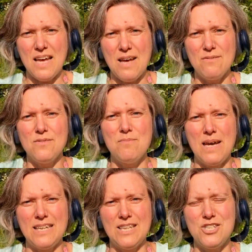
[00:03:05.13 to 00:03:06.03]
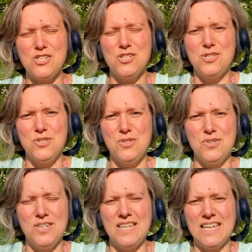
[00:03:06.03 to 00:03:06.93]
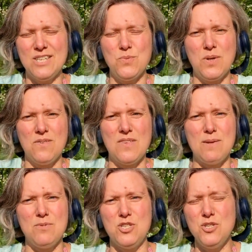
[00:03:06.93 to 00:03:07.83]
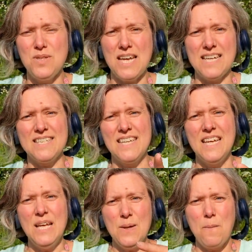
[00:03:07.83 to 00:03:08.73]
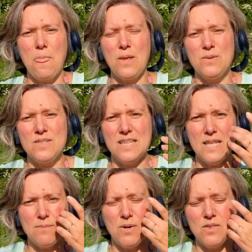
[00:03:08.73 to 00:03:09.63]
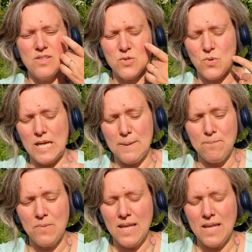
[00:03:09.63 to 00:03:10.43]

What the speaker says: have managed to get one of them to do that, you'll see them on the screen.